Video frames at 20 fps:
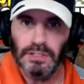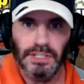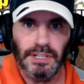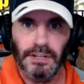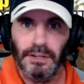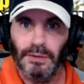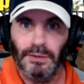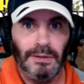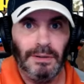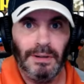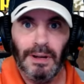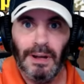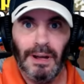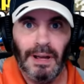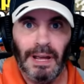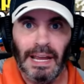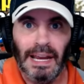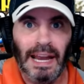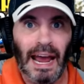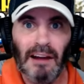to.
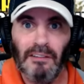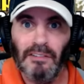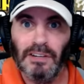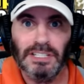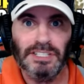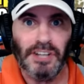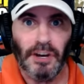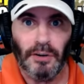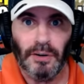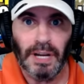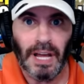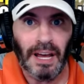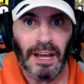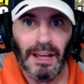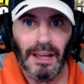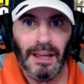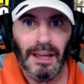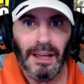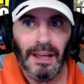In Arizona,